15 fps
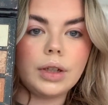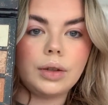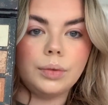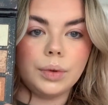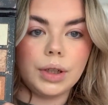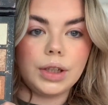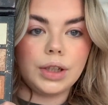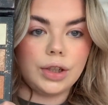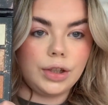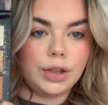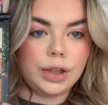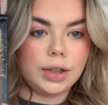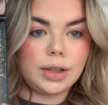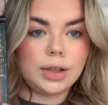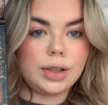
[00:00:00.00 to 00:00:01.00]
which is
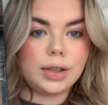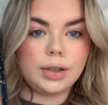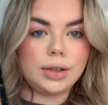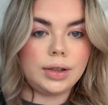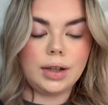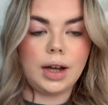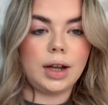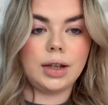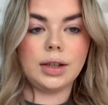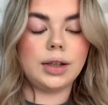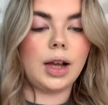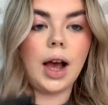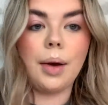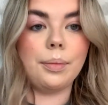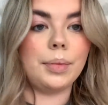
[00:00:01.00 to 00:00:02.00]
just
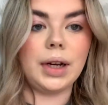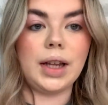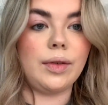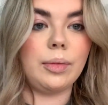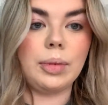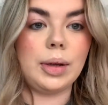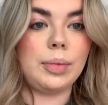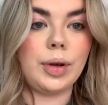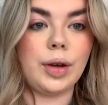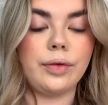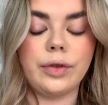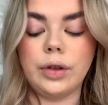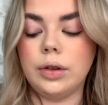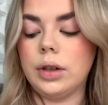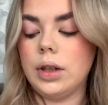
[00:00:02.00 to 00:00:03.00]
unbelievably beautiful,